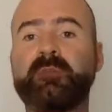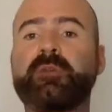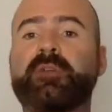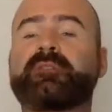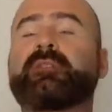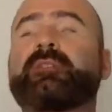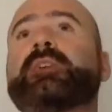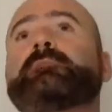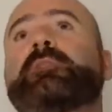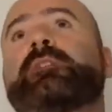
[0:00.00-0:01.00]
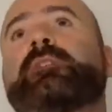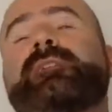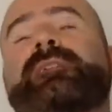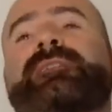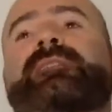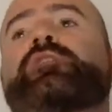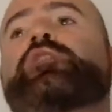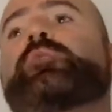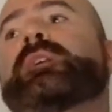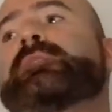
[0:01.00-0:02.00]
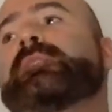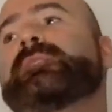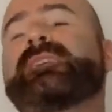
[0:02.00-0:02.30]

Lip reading: because a team are situated,